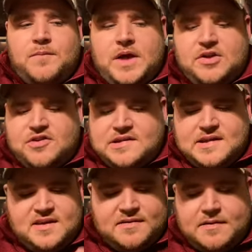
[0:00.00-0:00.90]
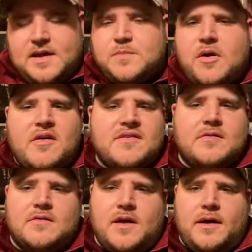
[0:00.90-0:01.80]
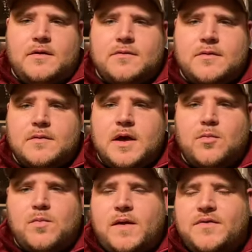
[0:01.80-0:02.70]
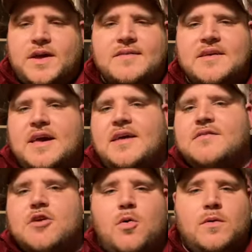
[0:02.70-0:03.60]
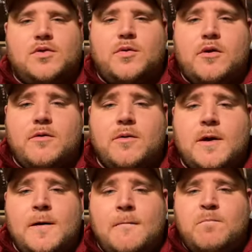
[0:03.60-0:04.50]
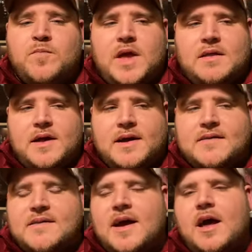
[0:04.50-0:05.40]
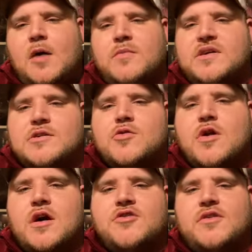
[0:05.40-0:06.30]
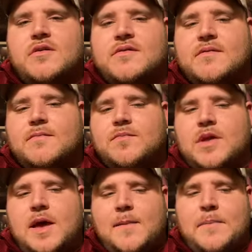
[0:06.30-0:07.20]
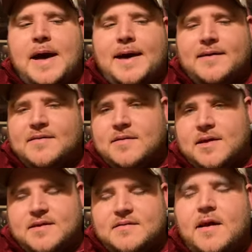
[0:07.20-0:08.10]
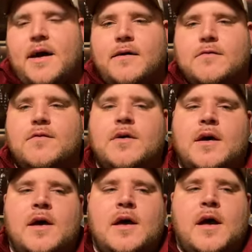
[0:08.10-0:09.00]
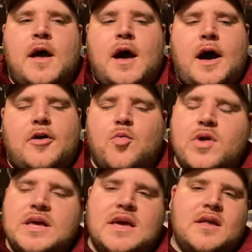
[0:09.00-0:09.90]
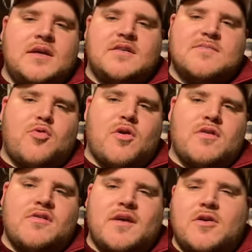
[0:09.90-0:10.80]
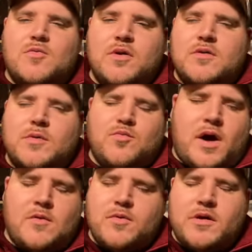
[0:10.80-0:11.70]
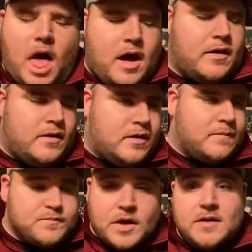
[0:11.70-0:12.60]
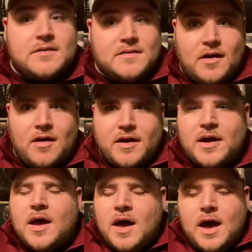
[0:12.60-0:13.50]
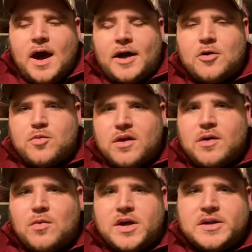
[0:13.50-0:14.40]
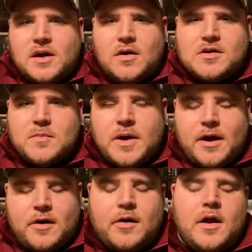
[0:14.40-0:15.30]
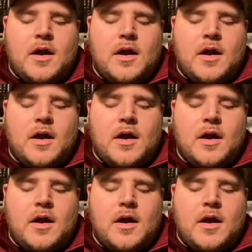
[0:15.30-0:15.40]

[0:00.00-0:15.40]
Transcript: just his personal life. And things that he's going through, and like I said, how Mr. Rogers impacts his life. I don't want to get into spoilers. I don't really sorry. I don't really want to talk about